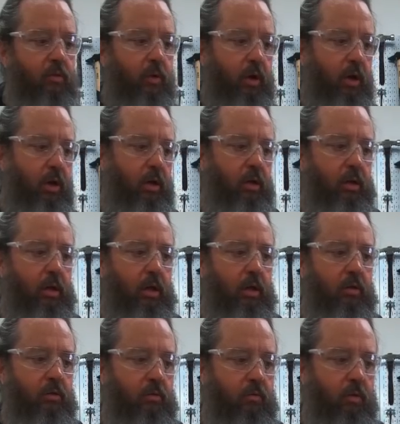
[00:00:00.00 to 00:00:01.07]
We
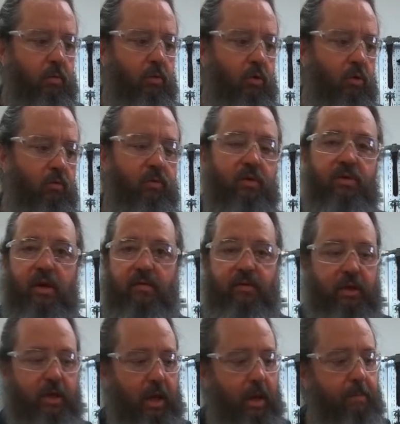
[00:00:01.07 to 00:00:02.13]
need to remove the
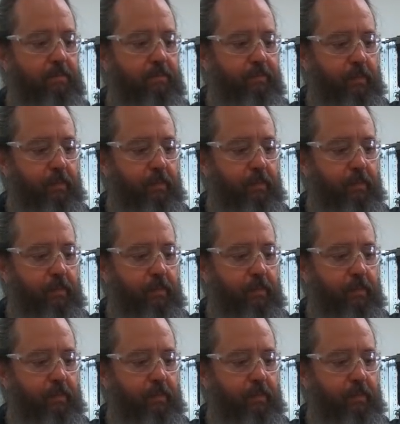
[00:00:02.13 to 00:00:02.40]
safety cap.